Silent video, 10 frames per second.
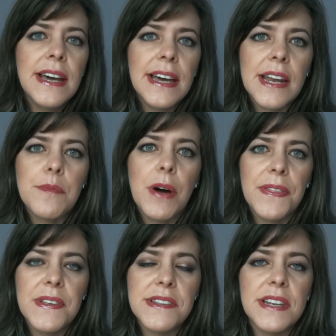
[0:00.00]
and I
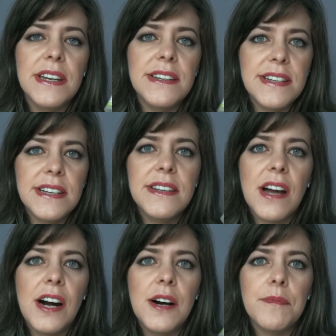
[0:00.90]
bought this and it did
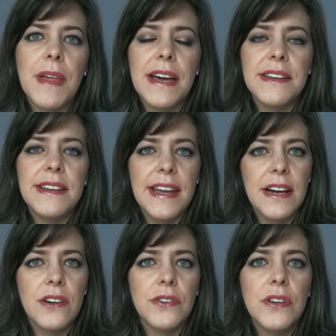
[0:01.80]
calm that
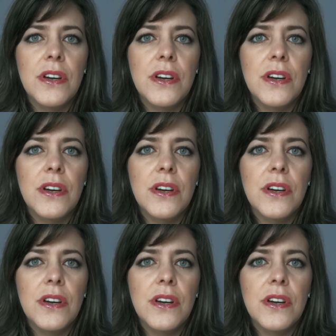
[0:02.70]
down.